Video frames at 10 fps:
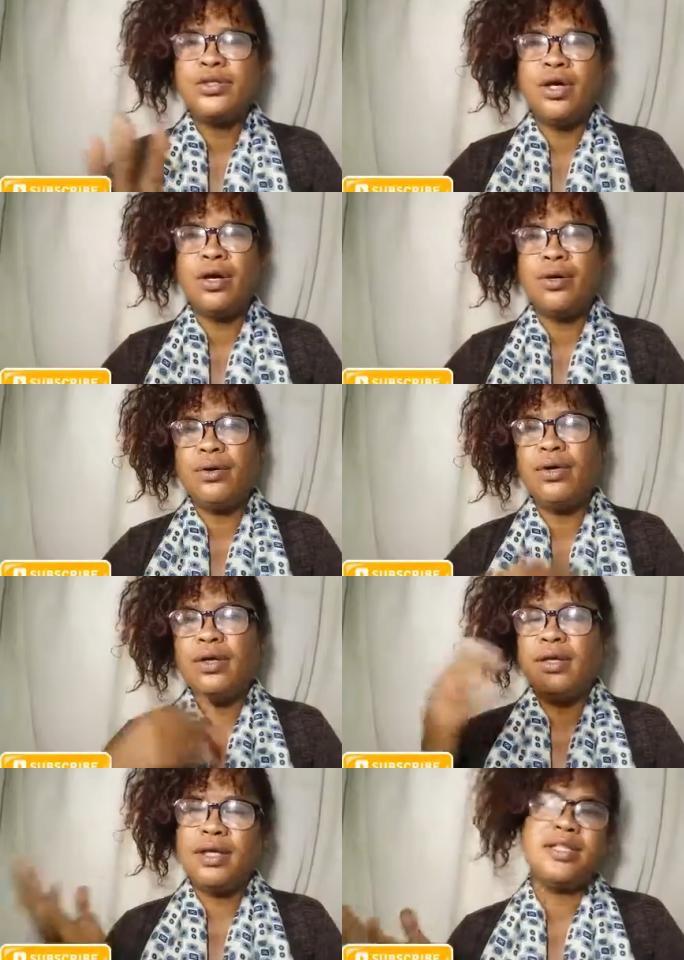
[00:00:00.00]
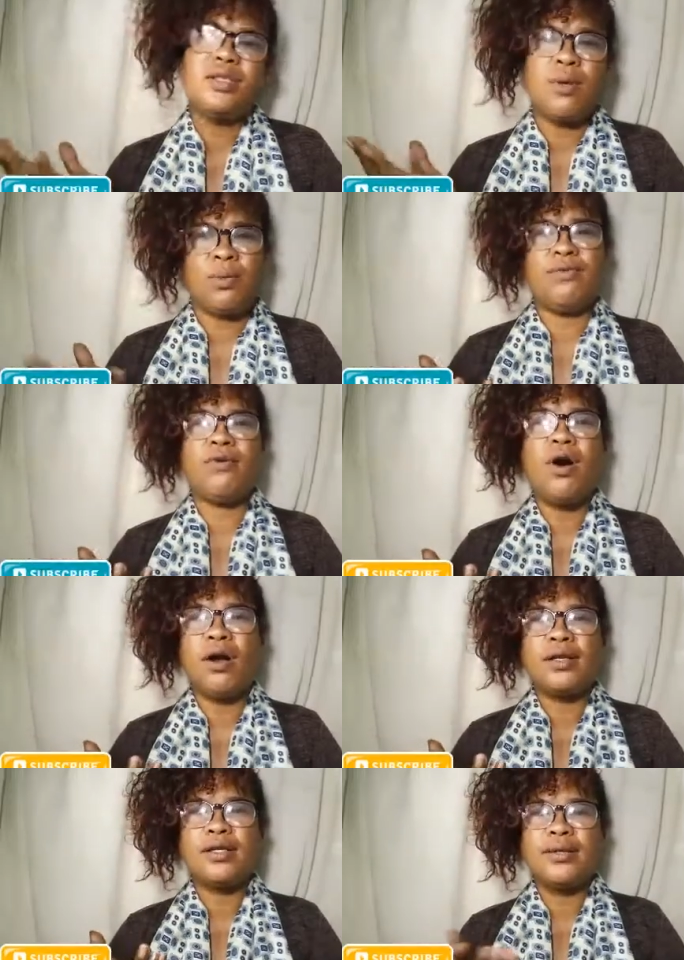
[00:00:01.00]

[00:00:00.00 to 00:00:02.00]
So this is what we've got.